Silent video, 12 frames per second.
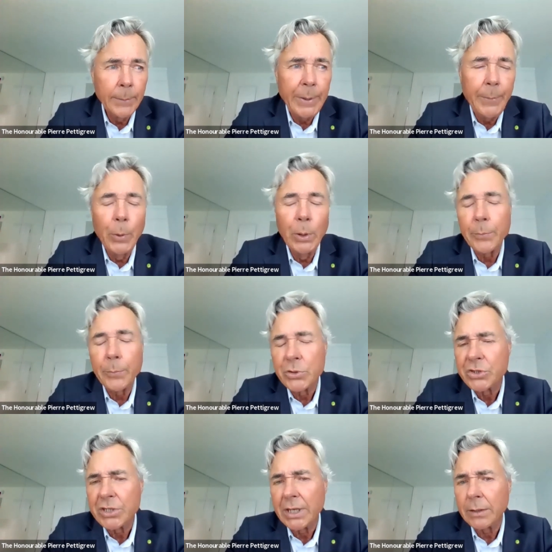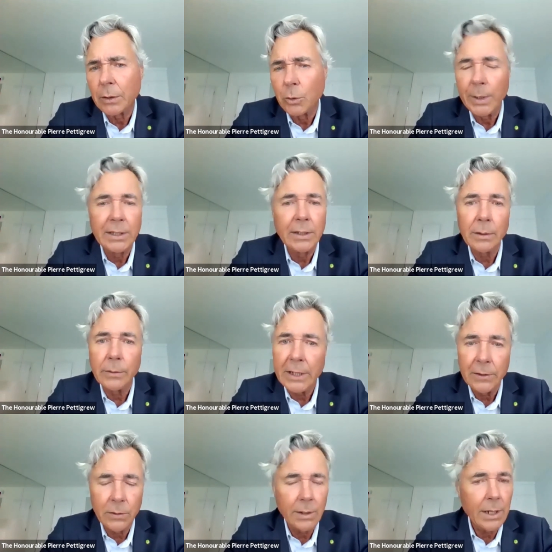People appreciate a great deal
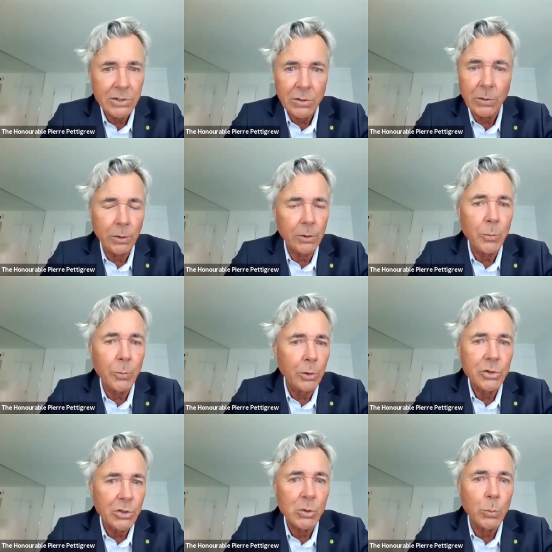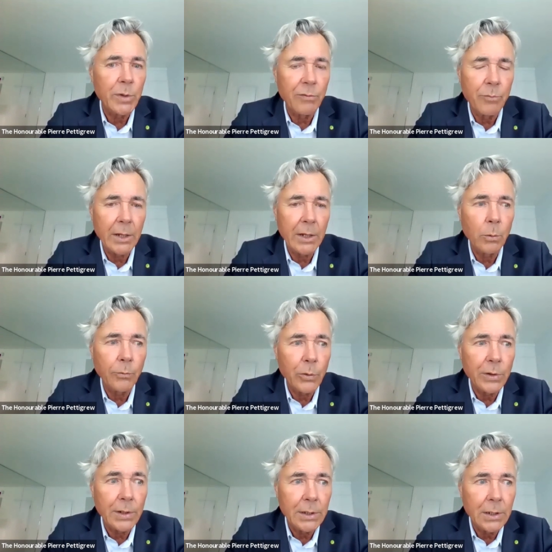the international contributions we've made
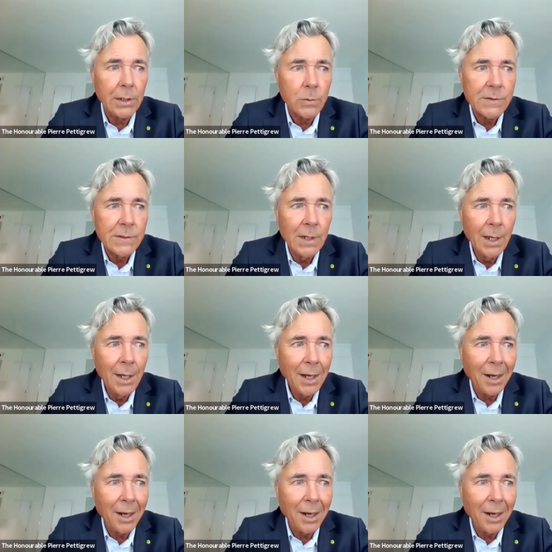over the years.